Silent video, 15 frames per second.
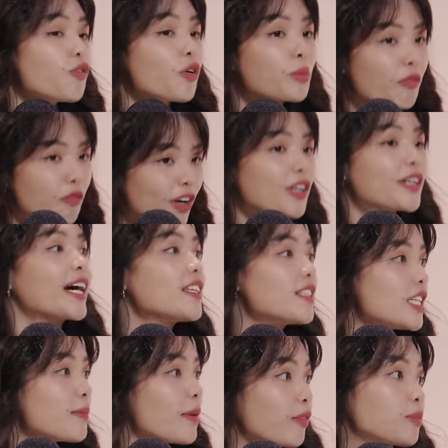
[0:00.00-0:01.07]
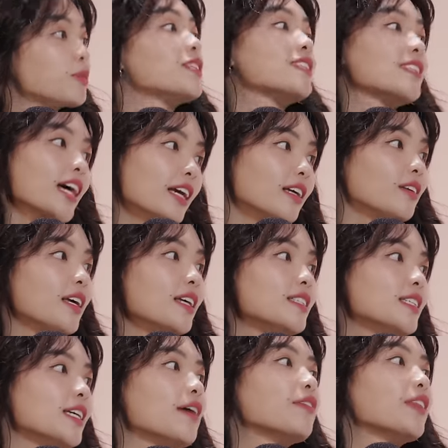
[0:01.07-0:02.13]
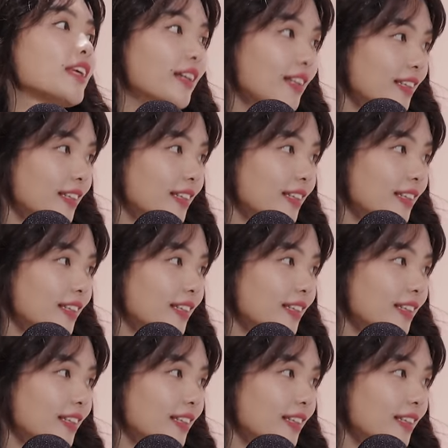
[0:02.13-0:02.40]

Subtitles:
from the front, you can't see, but from the side, you can see everything